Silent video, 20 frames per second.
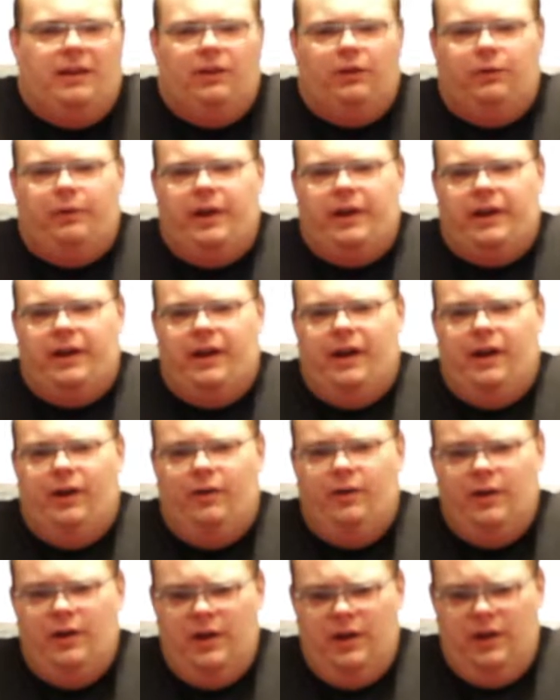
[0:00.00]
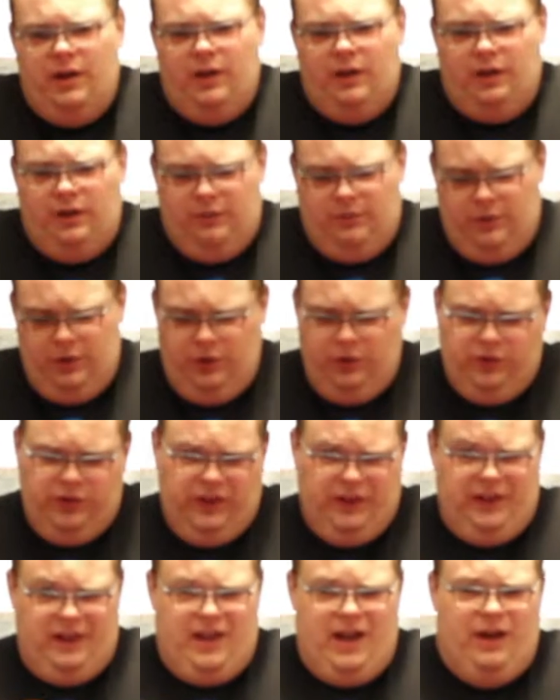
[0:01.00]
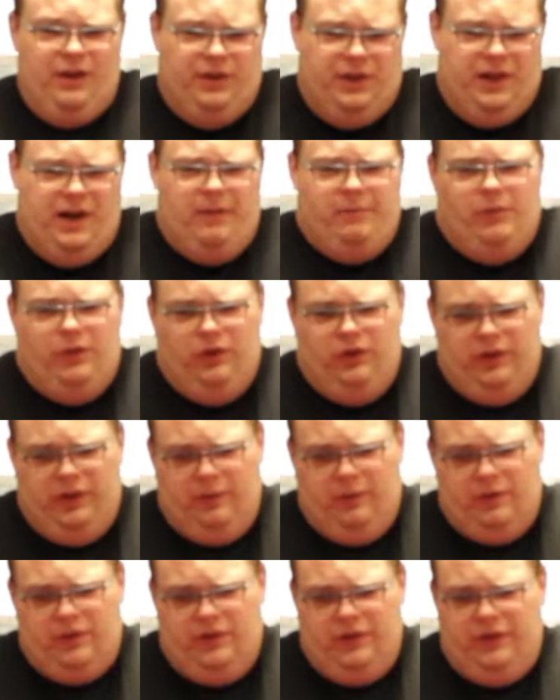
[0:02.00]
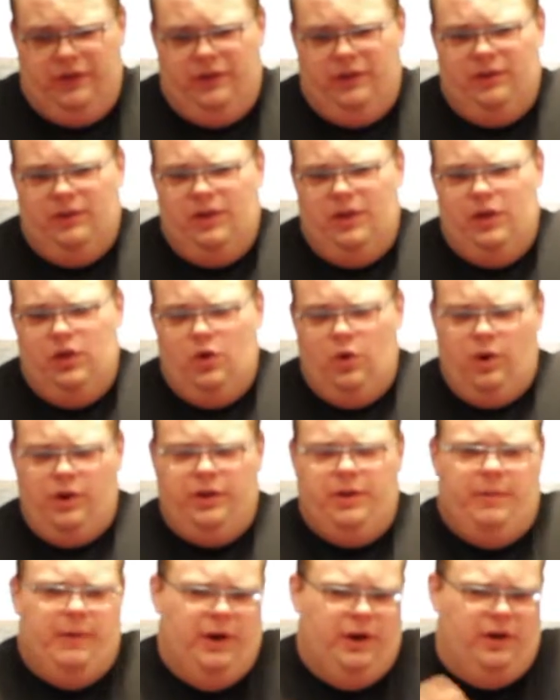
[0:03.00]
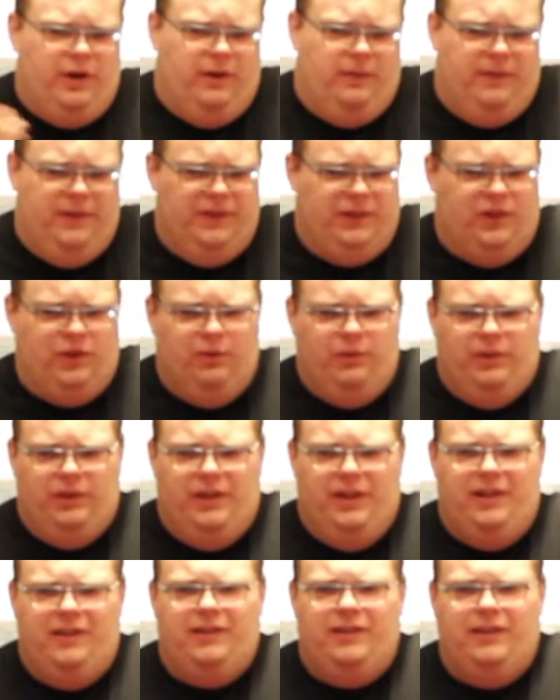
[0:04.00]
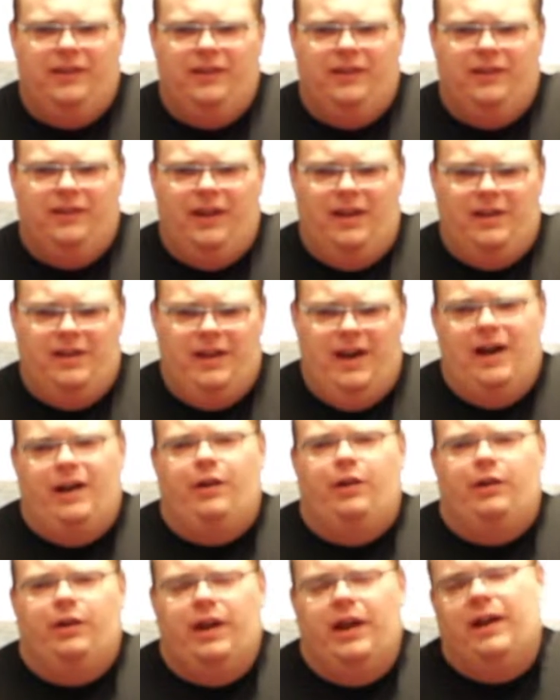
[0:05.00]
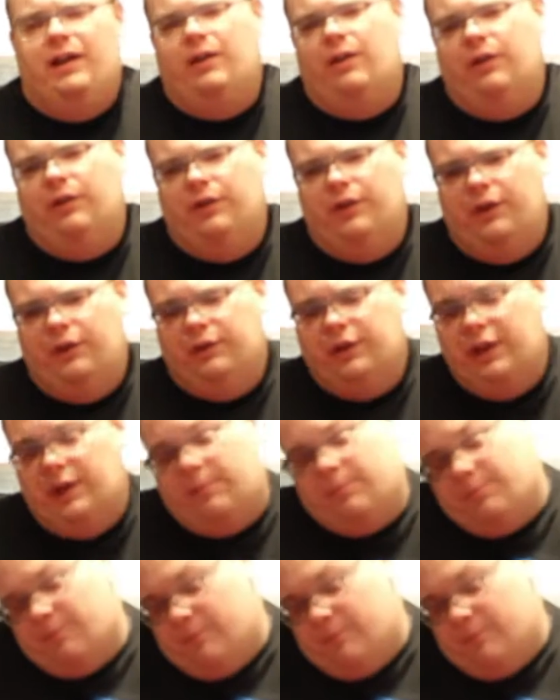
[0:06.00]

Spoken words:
this right now, using the count that I'm using, which is North American physical releases and not on handhelds only.